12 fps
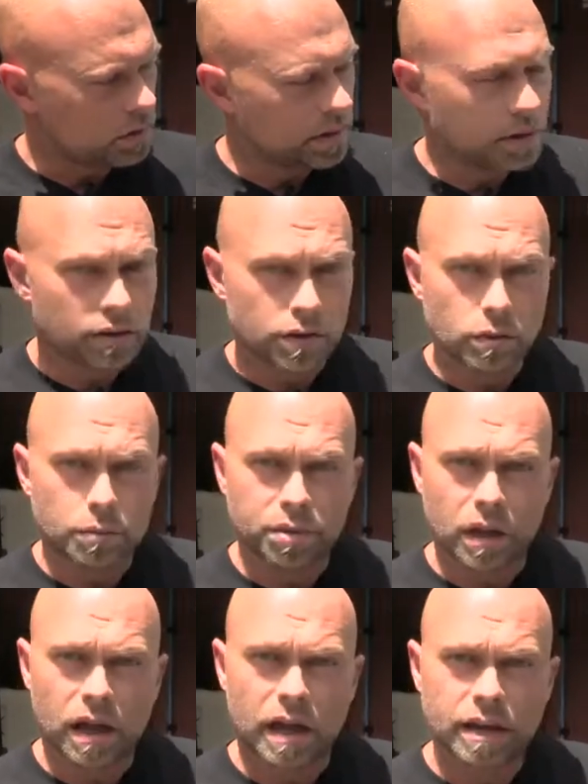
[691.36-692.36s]
little you
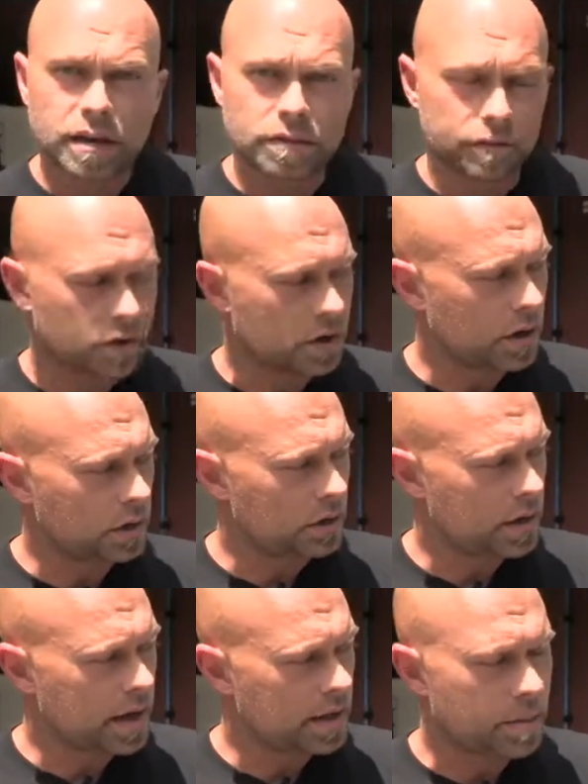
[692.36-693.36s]
apply for
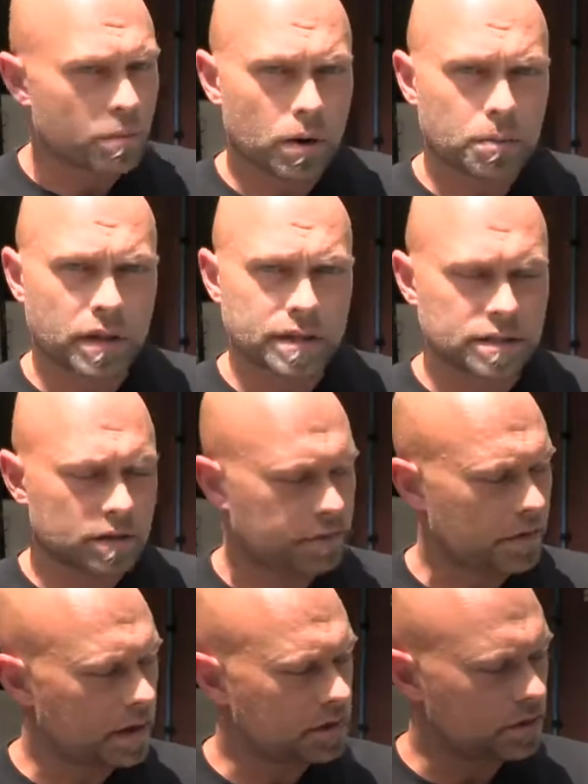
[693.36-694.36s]
color and that marbleizing
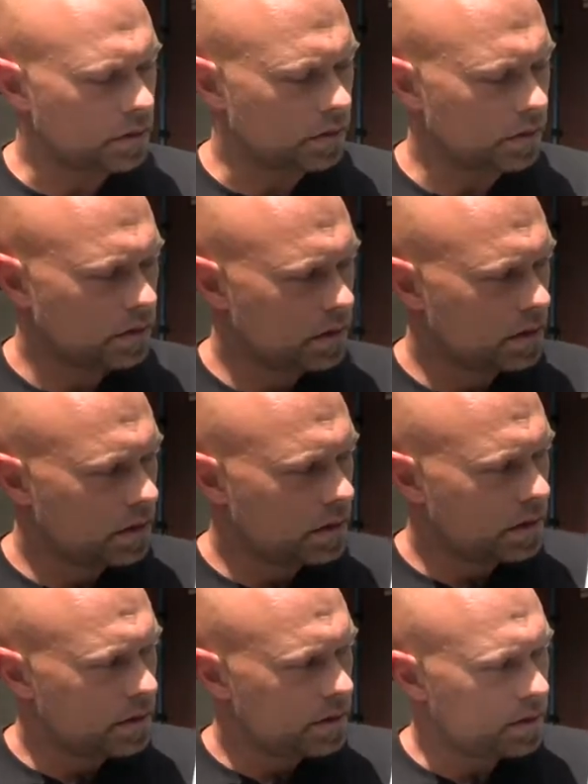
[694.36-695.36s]
effect. So
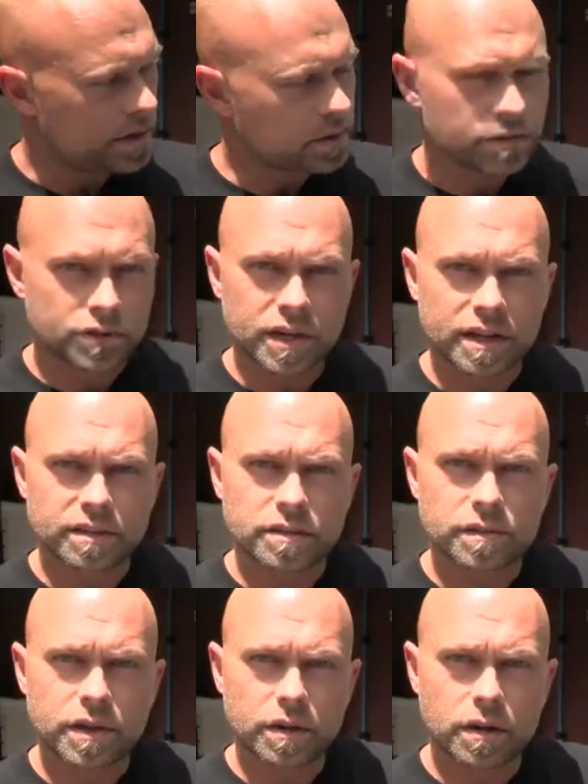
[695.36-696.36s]
thanks for checking this
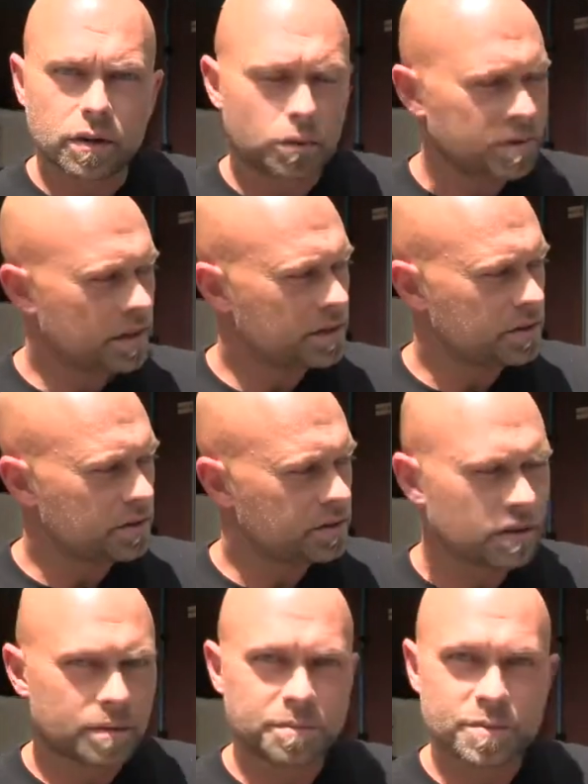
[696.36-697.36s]
video. I hope you guys learned
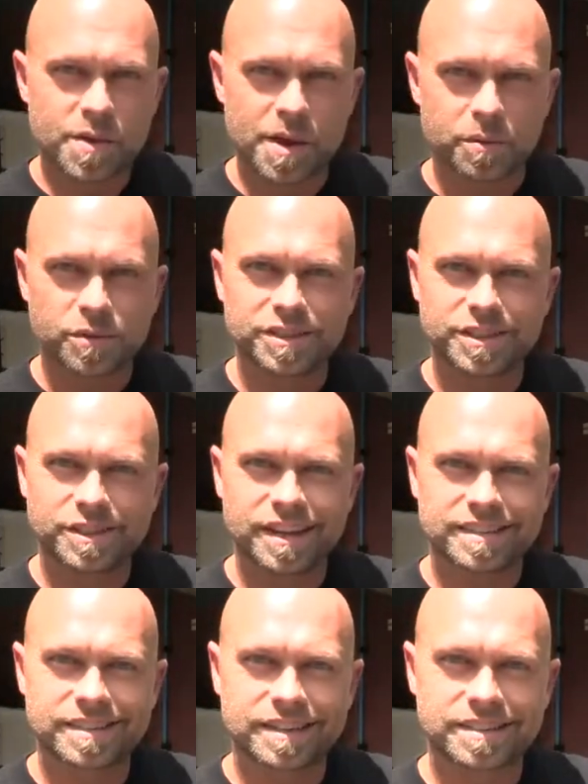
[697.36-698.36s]
something, and we'll see you
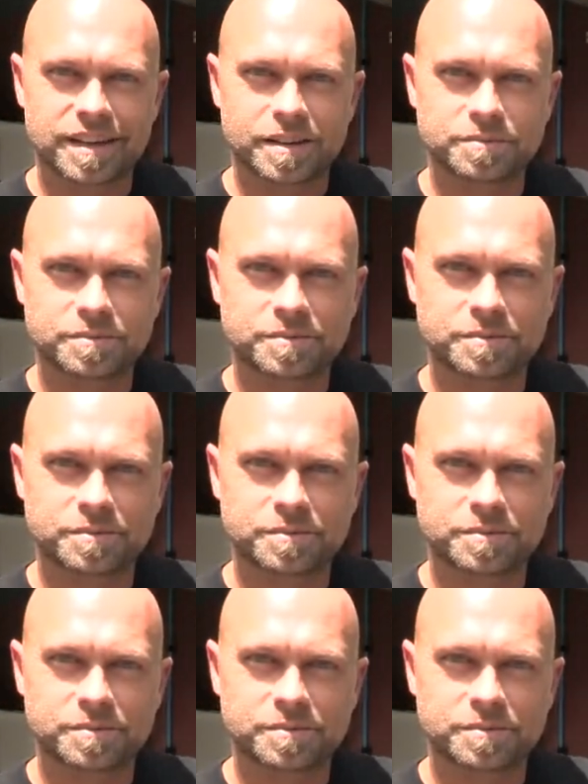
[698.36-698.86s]
guys next time.